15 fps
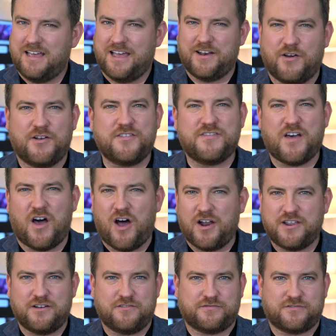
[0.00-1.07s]
And on the
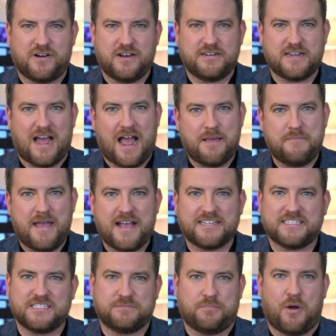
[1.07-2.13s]
audio front,
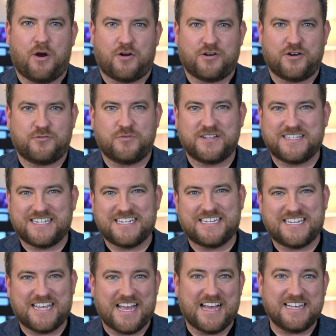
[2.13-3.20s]
IMAX has partnered with
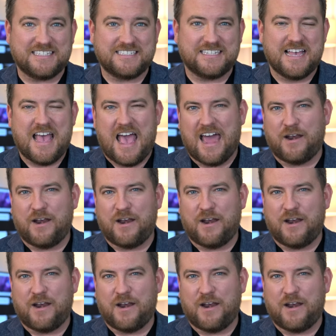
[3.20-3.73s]
DTS